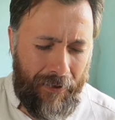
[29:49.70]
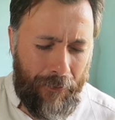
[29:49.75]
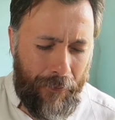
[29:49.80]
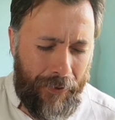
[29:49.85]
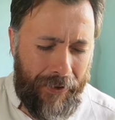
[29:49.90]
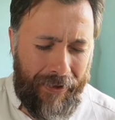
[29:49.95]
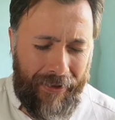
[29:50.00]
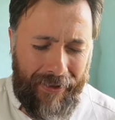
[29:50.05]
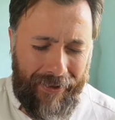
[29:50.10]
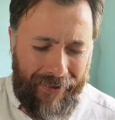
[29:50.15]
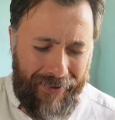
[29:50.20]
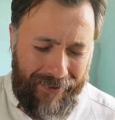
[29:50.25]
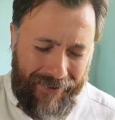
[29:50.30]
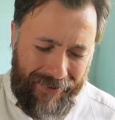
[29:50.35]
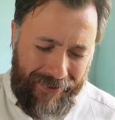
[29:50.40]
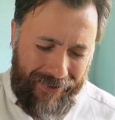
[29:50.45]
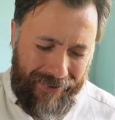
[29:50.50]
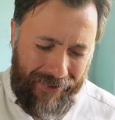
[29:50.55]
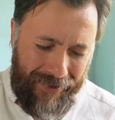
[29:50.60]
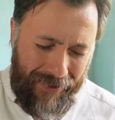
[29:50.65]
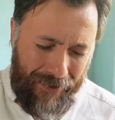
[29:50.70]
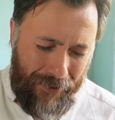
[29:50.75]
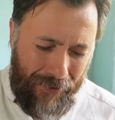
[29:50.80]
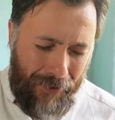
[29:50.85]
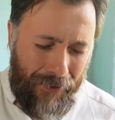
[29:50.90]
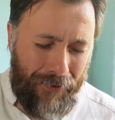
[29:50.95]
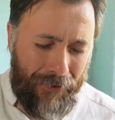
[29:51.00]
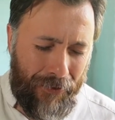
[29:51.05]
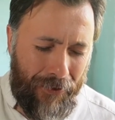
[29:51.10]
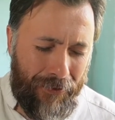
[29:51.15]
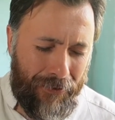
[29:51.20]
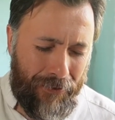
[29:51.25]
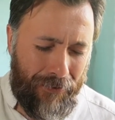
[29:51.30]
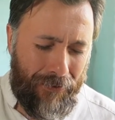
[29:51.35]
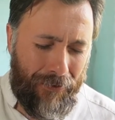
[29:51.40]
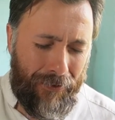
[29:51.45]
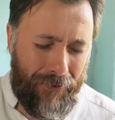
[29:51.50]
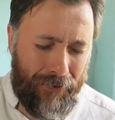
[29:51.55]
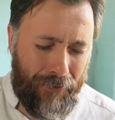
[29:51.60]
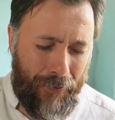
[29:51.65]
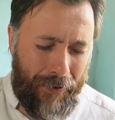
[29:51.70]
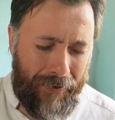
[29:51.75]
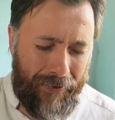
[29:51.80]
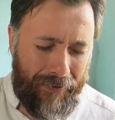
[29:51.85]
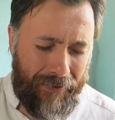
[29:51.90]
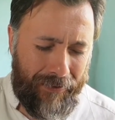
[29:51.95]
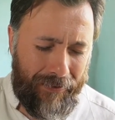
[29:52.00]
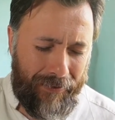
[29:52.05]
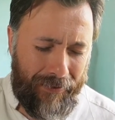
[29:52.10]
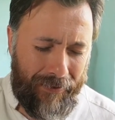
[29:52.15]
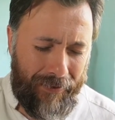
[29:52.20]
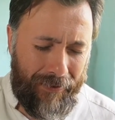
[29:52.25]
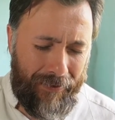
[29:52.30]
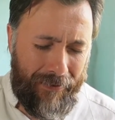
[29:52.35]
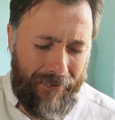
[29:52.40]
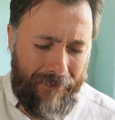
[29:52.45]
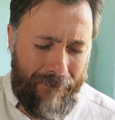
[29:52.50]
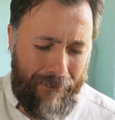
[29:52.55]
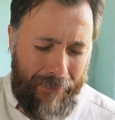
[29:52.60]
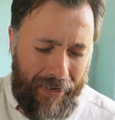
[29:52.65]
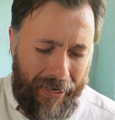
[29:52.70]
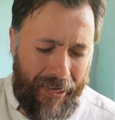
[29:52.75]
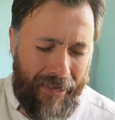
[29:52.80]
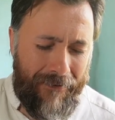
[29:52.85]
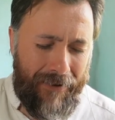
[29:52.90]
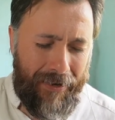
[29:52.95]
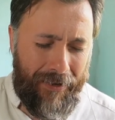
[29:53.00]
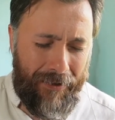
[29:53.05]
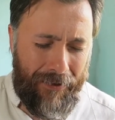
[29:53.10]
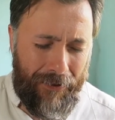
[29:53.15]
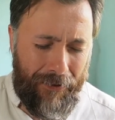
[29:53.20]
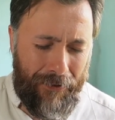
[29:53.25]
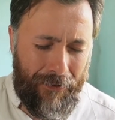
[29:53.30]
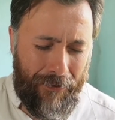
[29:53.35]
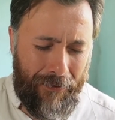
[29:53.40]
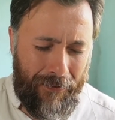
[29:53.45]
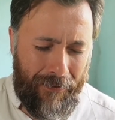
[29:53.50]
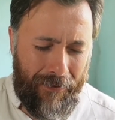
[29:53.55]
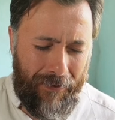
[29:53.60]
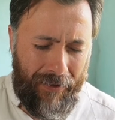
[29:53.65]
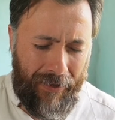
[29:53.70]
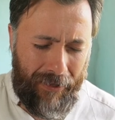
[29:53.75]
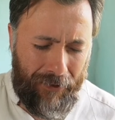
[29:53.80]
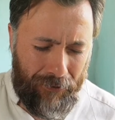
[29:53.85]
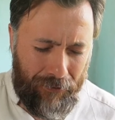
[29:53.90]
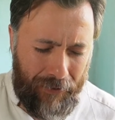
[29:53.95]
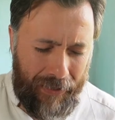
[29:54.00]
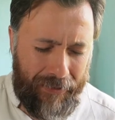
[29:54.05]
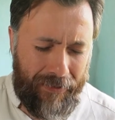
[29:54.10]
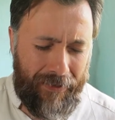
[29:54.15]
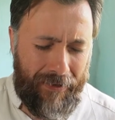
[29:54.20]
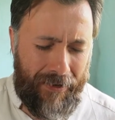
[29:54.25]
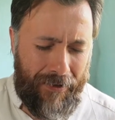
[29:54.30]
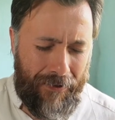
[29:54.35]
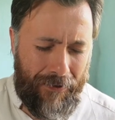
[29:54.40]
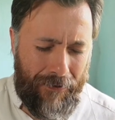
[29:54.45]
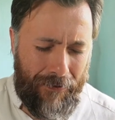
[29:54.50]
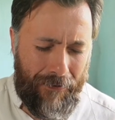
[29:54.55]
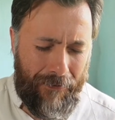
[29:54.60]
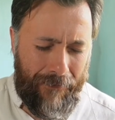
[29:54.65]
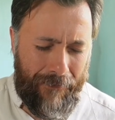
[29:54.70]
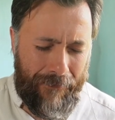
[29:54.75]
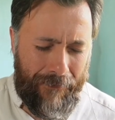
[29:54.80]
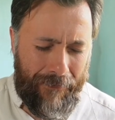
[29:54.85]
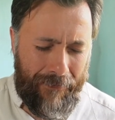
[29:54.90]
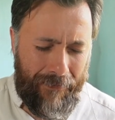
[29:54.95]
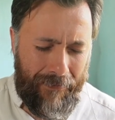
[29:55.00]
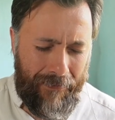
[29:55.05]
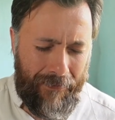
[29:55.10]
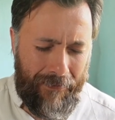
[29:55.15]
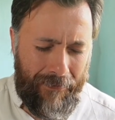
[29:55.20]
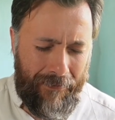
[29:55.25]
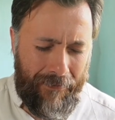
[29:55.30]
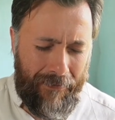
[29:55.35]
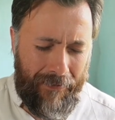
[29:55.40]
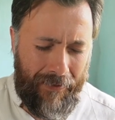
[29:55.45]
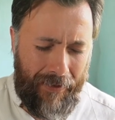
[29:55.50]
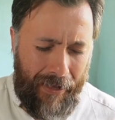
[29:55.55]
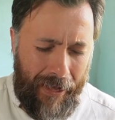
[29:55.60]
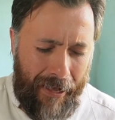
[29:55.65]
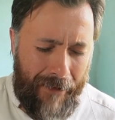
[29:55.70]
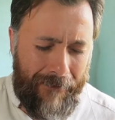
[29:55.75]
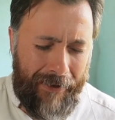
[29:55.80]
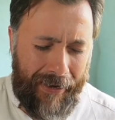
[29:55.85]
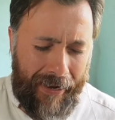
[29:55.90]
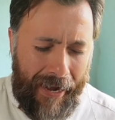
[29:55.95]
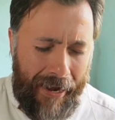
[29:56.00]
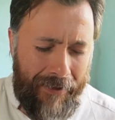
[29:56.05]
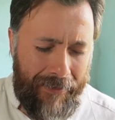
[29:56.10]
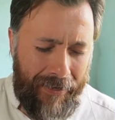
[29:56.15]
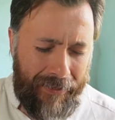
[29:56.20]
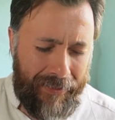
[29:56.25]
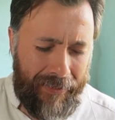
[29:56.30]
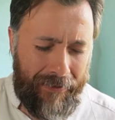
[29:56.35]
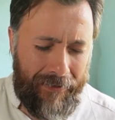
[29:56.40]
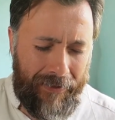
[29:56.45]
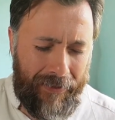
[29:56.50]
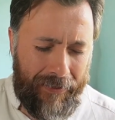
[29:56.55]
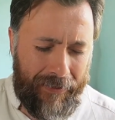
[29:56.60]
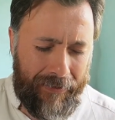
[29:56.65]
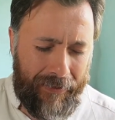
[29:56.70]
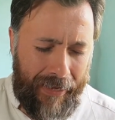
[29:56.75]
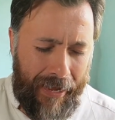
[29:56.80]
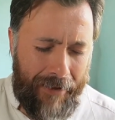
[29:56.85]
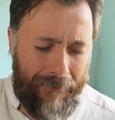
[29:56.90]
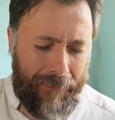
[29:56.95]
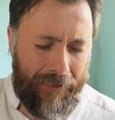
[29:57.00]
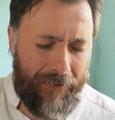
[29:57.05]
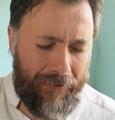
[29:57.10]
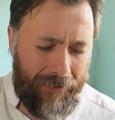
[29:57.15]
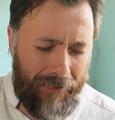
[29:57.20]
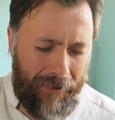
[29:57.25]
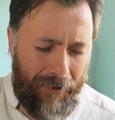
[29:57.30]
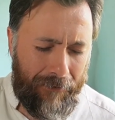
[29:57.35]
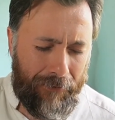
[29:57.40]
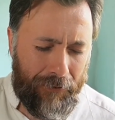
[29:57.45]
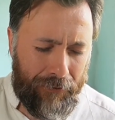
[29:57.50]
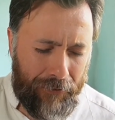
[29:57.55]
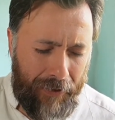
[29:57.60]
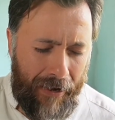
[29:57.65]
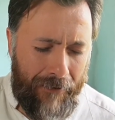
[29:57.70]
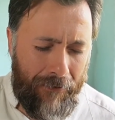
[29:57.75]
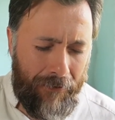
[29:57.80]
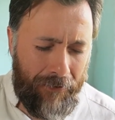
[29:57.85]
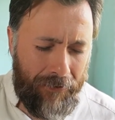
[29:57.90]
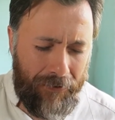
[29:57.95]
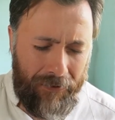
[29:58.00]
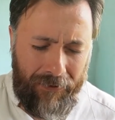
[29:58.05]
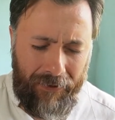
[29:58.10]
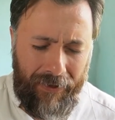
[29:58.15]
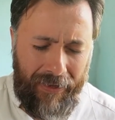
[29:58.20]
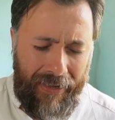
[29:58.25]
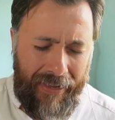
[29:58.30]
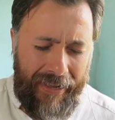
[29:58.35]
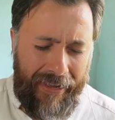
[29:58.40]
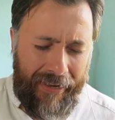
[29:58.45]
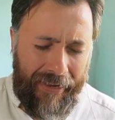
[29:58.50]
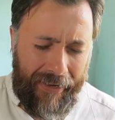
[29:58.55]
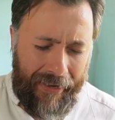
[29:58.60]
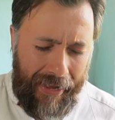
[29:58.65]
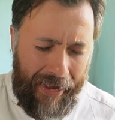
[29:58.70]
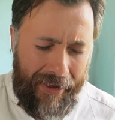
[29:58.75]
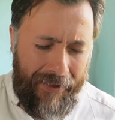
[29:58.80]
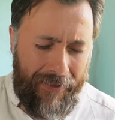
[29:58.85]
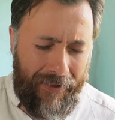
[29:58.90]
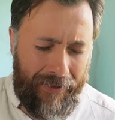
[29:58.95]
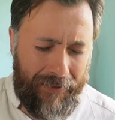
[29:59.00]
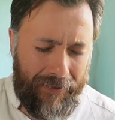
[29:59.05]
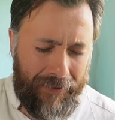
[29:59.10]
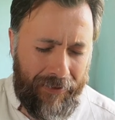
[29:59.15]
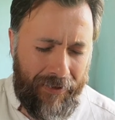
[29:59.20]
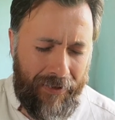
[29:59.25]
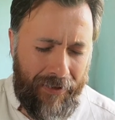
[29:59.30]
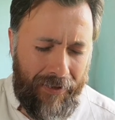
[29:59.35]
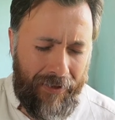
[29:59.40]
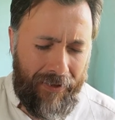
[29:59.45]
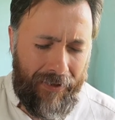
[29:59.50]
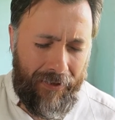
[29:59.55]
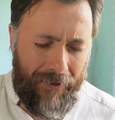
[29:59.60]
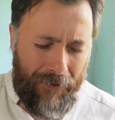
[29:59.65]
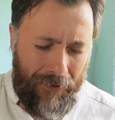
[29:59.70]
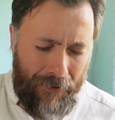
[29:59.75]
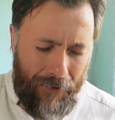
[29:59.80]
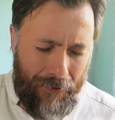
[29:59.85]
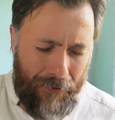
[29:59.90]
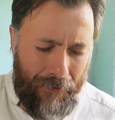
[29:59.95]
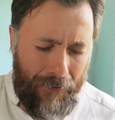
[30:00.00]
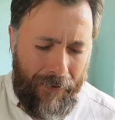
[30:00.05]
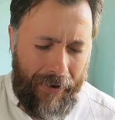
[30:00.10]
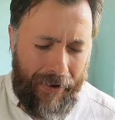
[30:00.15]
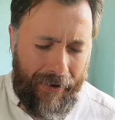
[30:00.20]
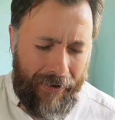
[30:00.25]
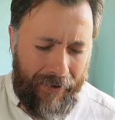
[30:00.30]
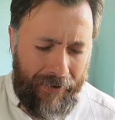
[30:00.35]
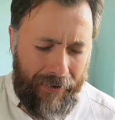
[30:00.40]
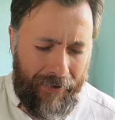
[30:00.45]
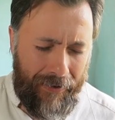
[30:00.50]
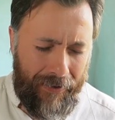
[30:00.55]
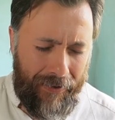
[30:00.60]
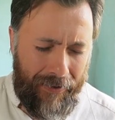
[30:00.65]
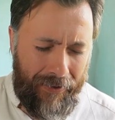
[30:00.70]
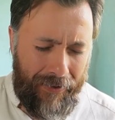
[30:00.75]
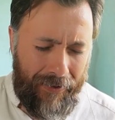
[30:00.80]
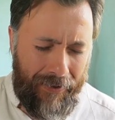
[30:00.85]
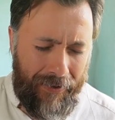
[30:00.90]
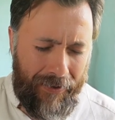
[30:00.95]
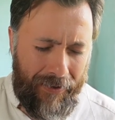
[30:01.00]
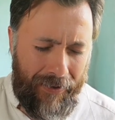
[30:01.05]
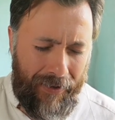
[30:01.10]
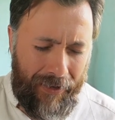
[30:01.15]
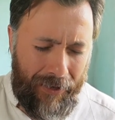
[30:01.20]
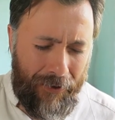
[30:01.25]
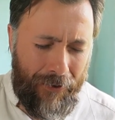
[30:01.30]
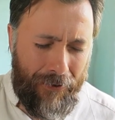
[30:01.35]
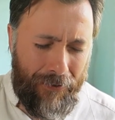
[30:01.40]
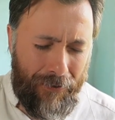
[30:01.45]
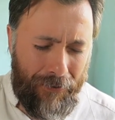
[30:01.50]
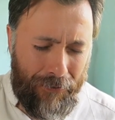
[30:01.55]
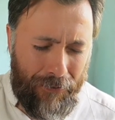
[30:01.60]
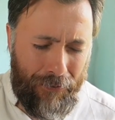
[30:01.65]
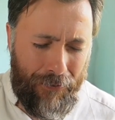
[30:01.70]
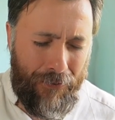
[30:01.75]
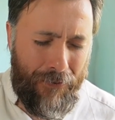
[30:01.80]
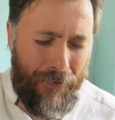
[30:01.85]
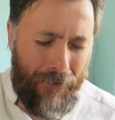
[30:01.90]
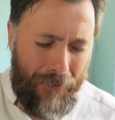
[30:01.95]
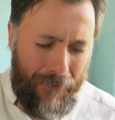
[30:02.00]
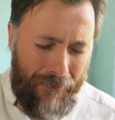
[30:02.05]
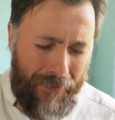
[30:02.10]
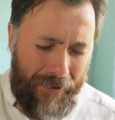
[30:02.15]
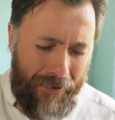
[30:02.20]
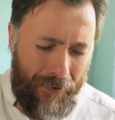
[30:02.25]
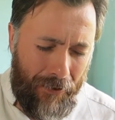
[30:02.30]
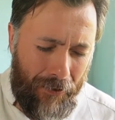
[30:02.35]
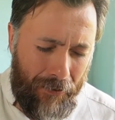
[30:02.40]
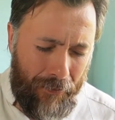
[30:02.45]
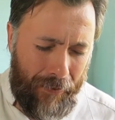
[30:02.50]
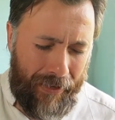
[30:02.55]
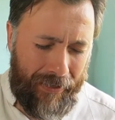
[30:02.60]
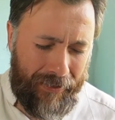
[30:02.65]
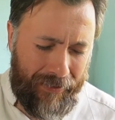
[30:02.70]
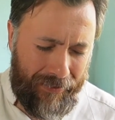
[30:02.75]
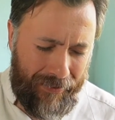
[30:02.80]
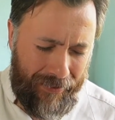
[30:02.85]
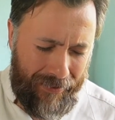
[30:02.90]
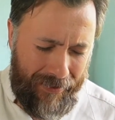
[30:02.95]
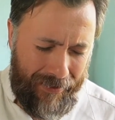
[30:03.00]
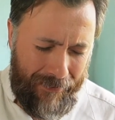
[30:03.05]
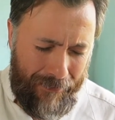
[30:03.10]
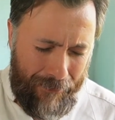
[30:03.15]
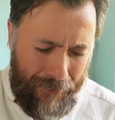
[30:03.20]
that we hold on to those ones, believing in you and trusting in you. Abba, guide us in these times of troubles. Guide us in your Ruach in order to be always